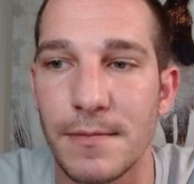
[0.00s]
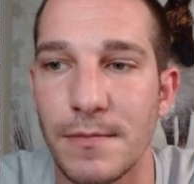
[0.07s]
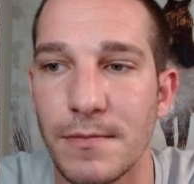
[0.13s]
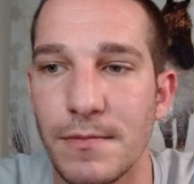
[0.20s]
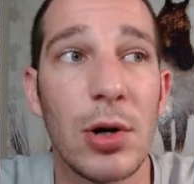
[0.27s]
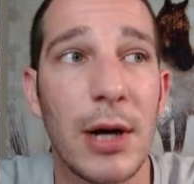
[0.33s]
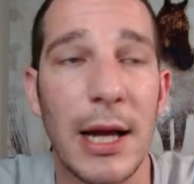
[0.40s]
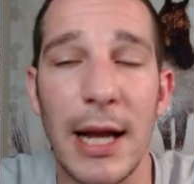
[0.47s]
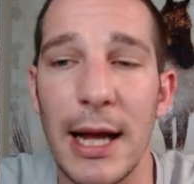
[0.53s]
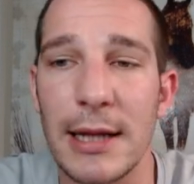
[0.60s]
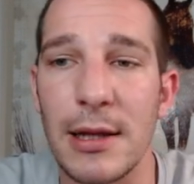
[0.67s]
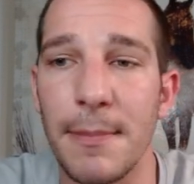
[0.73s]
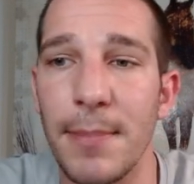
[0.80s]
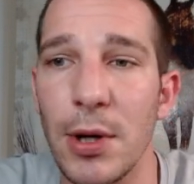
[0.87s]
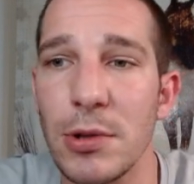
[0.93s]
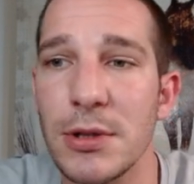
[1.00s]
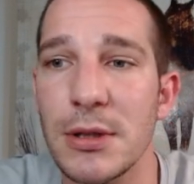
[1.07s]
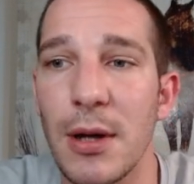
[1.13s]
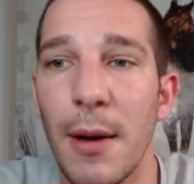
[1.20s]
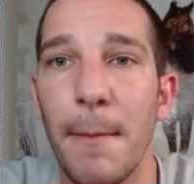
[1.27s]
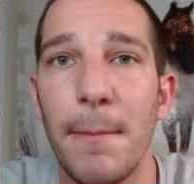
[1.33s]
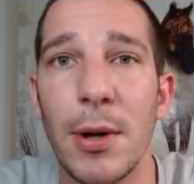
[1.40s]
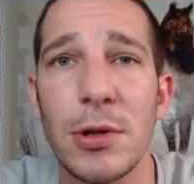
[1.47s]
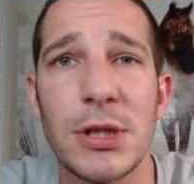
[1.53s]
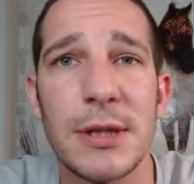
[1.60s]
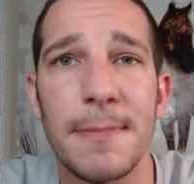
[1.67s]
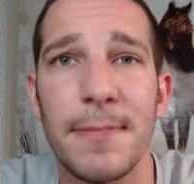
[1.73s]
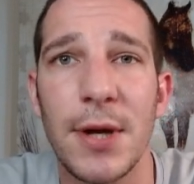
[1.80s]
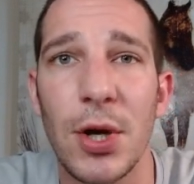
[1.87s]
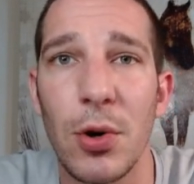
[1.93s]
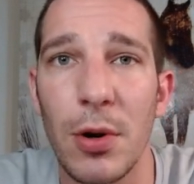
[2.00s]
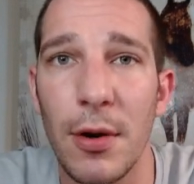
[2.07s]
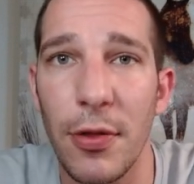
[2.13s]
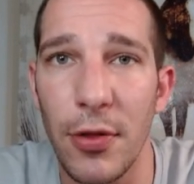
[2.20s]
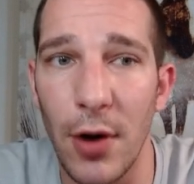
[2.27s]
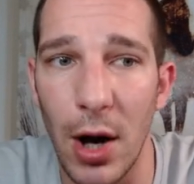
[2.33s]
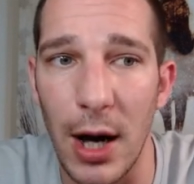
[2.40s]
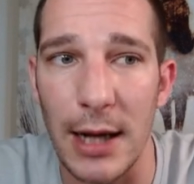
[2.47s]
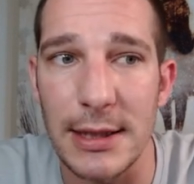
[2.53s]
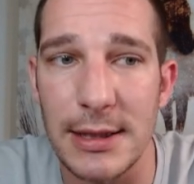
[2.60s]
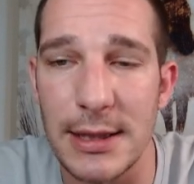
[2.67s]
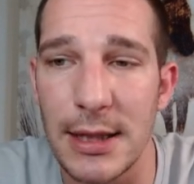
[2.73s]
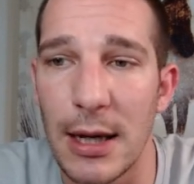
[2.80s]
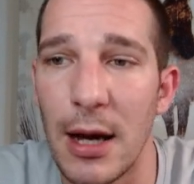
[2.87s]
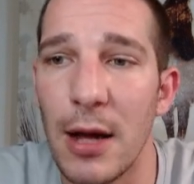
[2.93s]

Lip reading: Looking at the boots of Pure Thought.